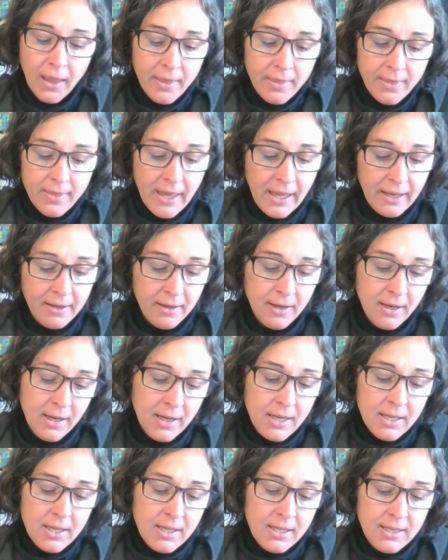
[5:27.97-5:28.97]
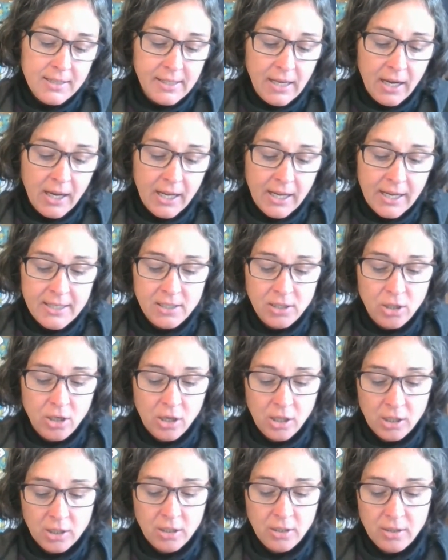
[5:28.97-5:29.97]
Then his eyes
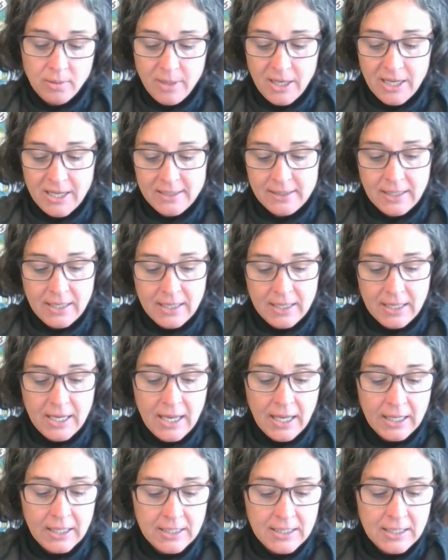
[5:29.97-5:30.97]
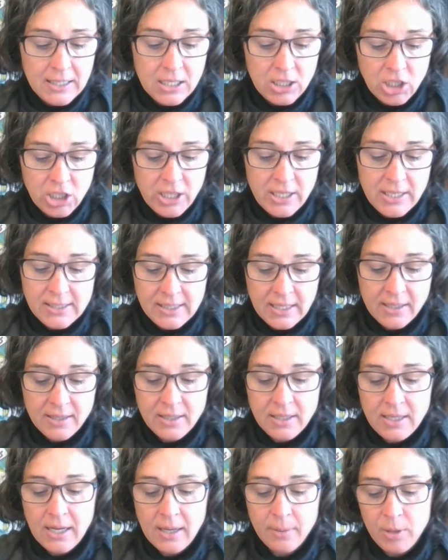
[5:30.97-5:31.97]
locked on the basket. He handed the cheese
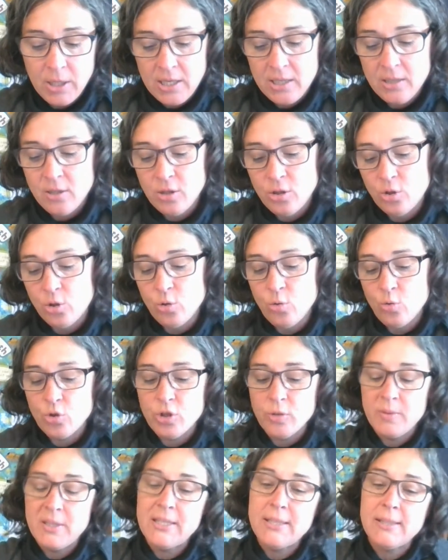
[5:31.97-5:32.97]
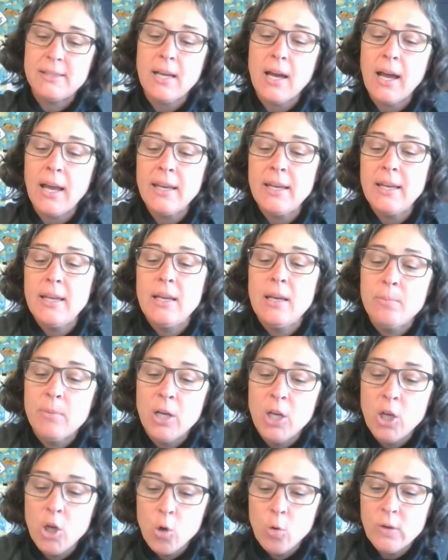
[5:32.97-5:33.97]
and the napkin to the soldier beside him.
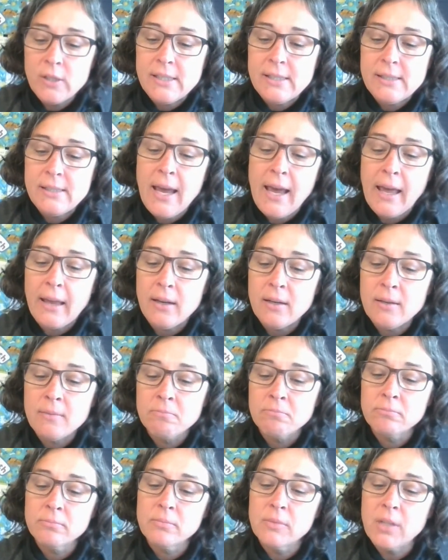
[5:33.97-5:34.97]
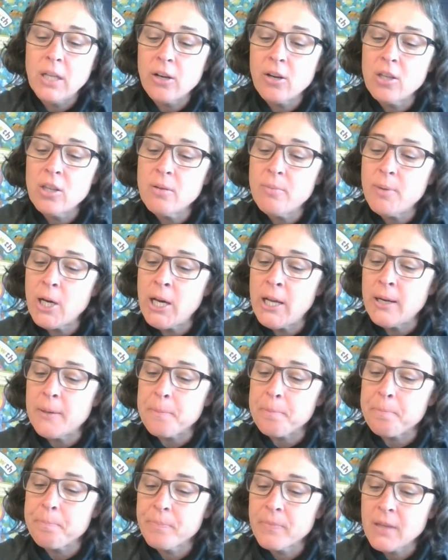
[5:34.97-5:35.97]
What's that? There in the
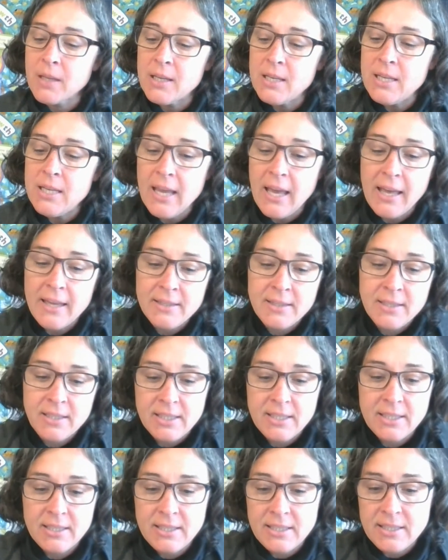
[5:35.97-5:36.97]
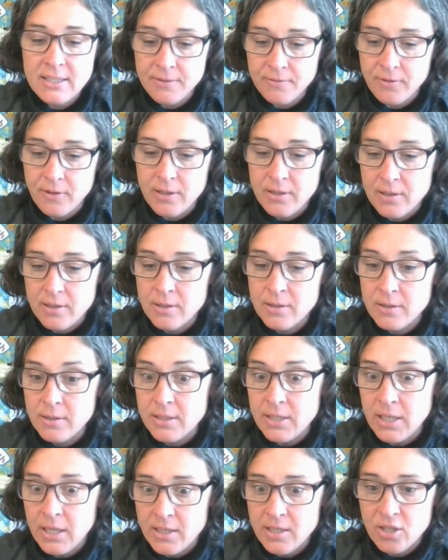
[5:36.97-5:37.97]
bottom, he asked in a different,
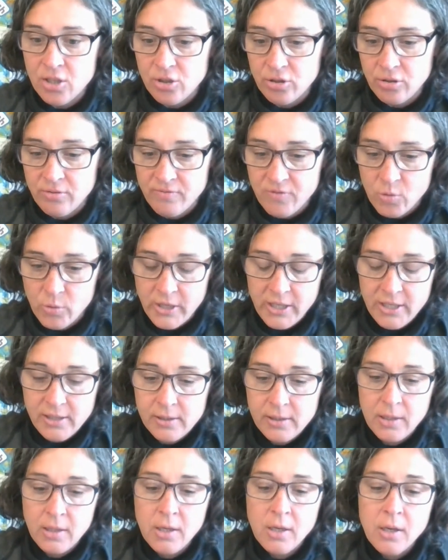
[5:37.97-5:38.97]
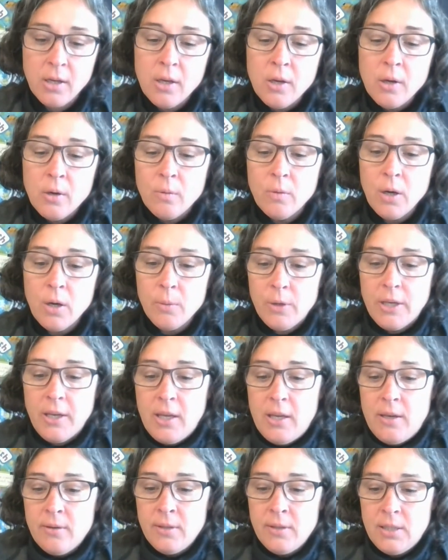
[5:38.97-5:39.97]
tenser voice. What would
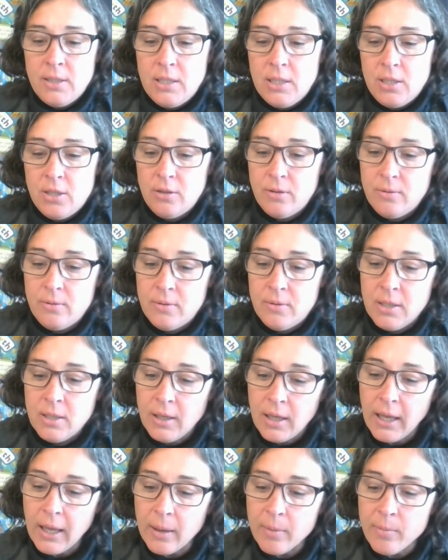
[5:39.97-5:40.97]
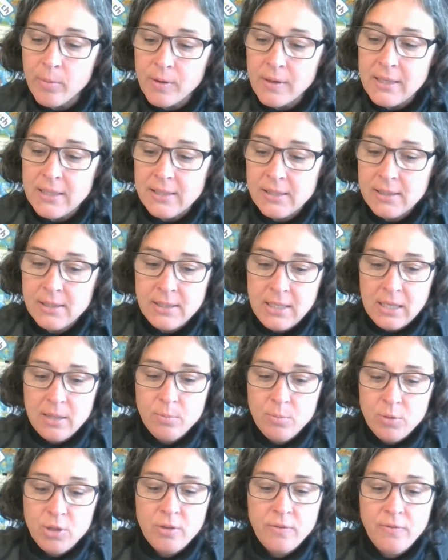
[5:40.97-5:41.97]
Kirsty do? Anne-Marie
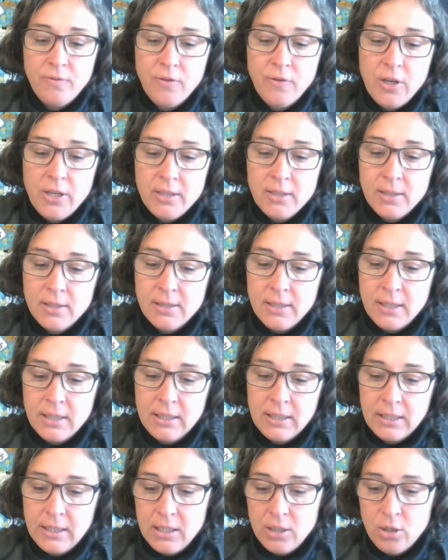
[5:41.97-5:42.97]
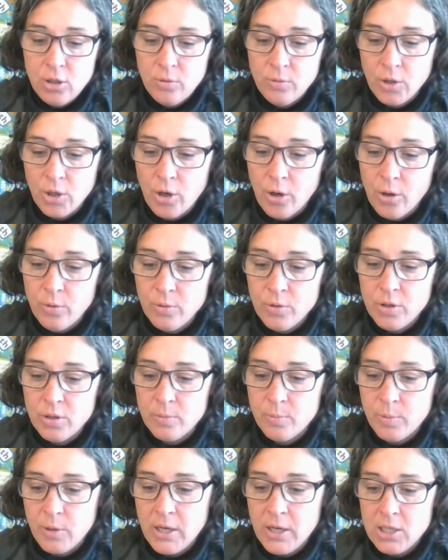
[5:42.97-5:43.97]
stamped her foot. Suddenly, to her own
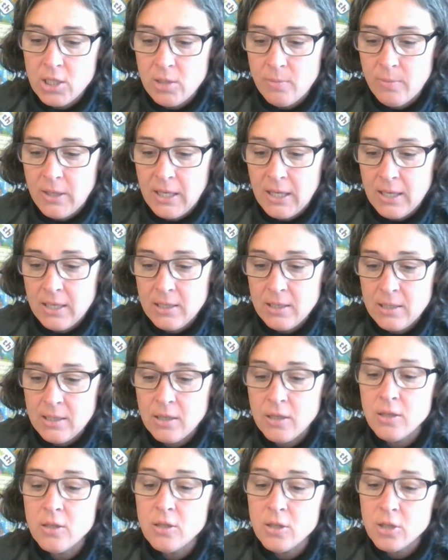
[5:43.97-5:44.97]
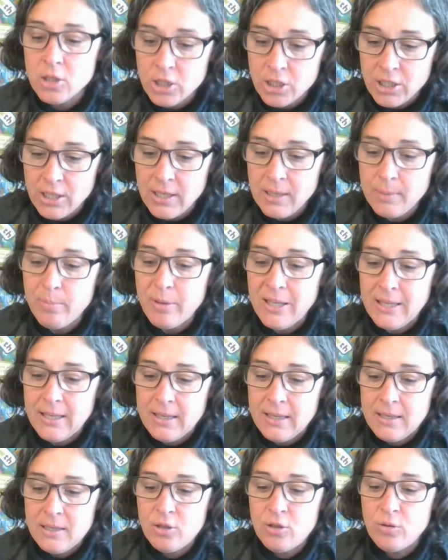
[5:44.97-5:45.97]
surprise, she
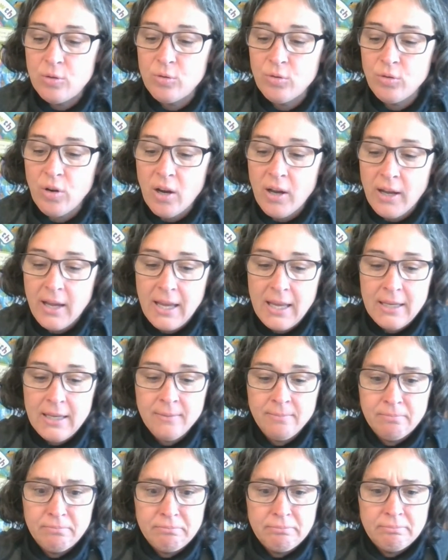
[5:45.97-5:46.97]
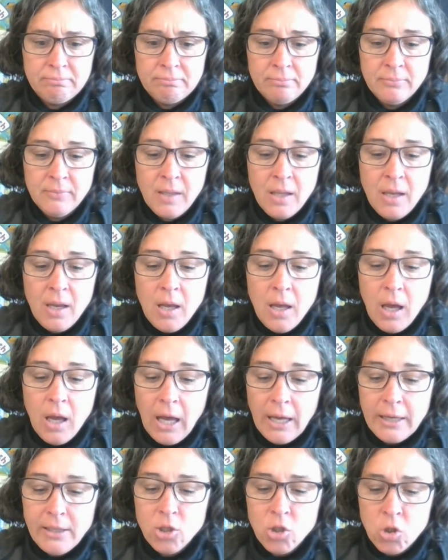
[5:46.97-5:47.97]
began to cry.
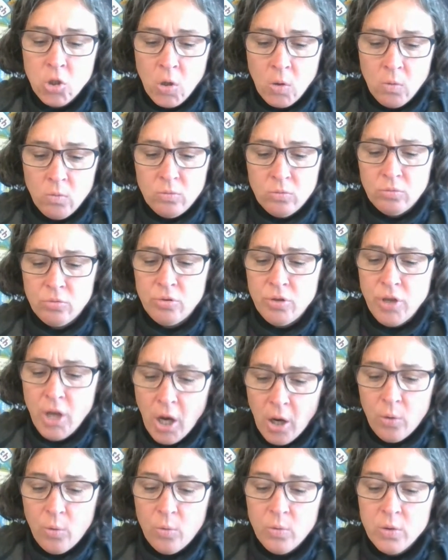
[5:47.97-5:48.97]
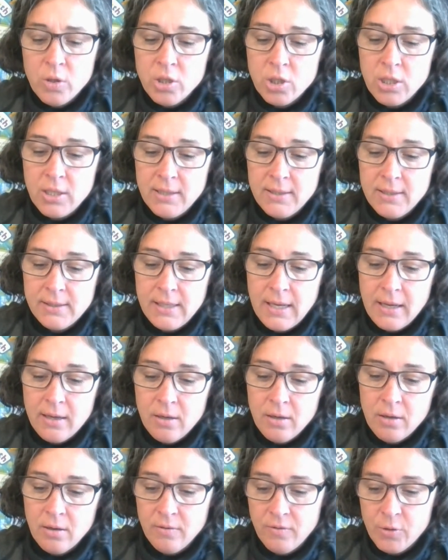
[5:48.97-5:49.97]
I don't know, she
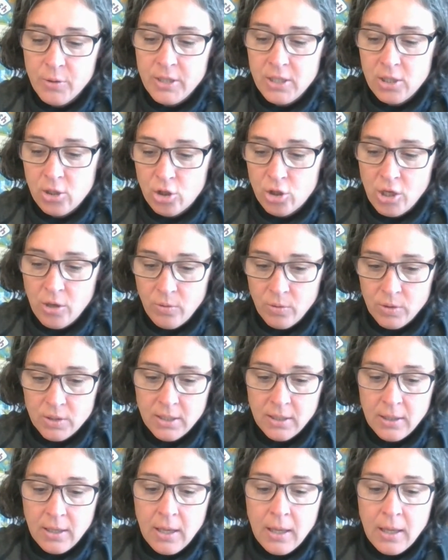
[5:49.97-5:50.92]
said, her voice choked.